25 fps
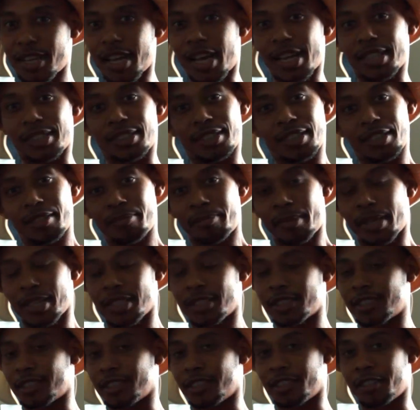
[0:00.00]
I did make
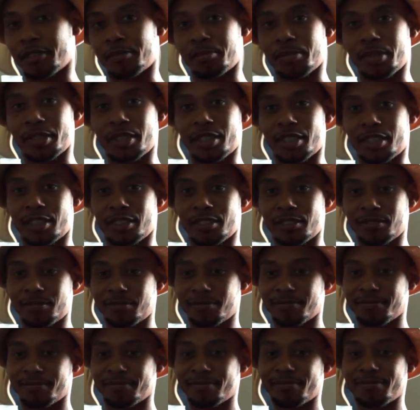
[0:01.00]
it to the NBA.
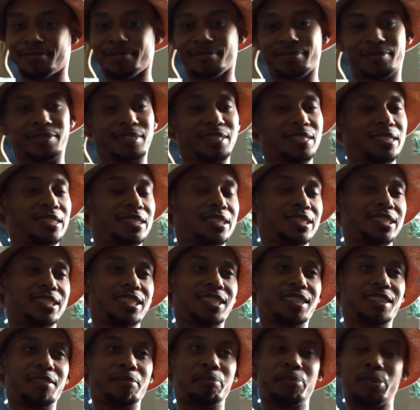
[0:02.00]

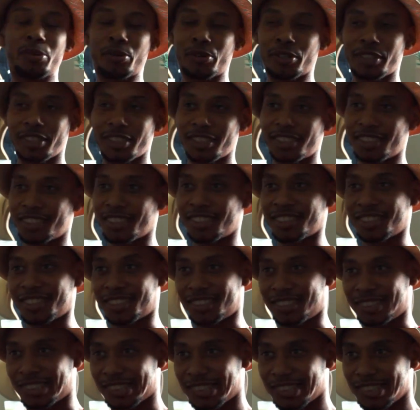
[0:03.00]
Poor
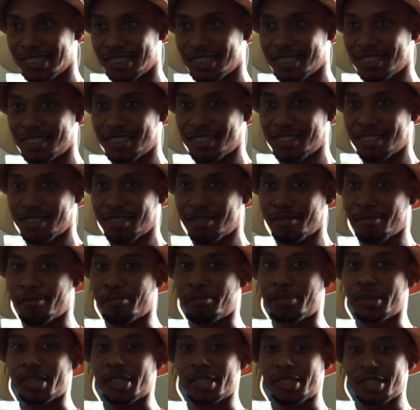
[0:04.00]
decisions.
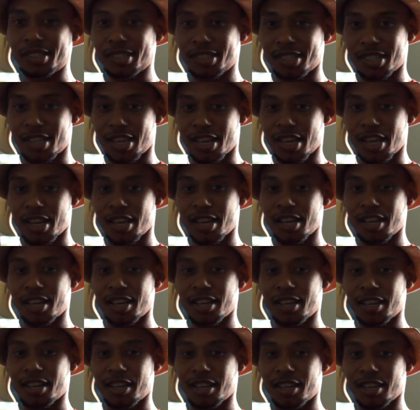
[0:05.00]
But
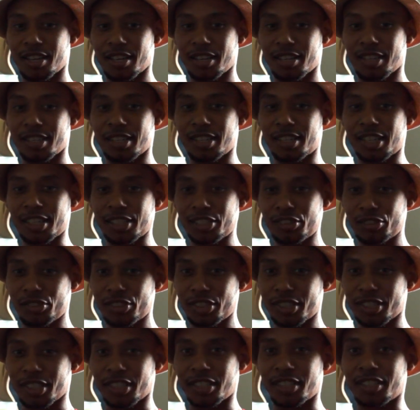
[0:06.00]
like you
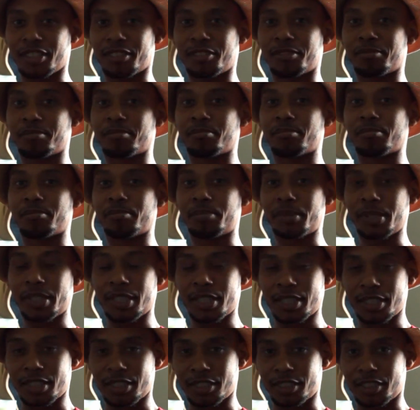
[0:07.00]
said,
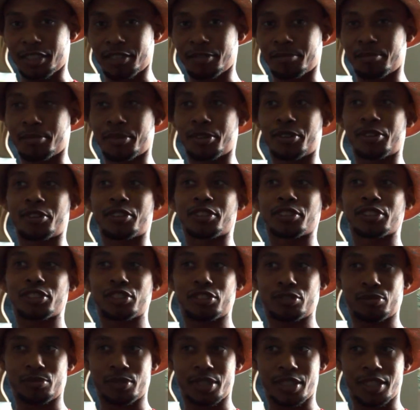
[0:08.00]
being in Denmark,
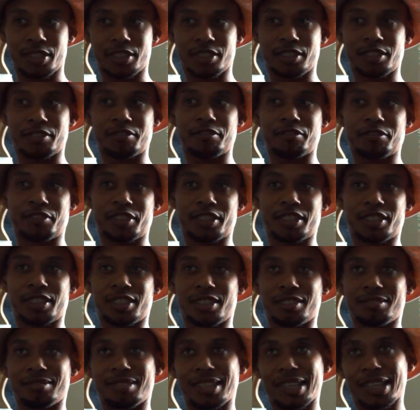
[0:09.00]
Sweden, and
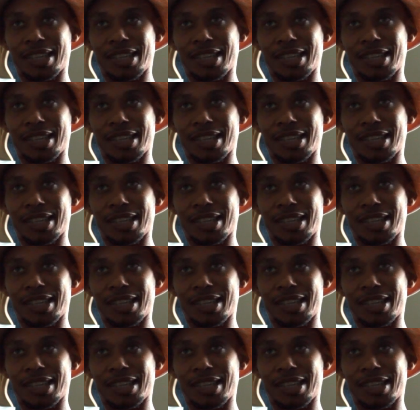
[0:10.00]
Finland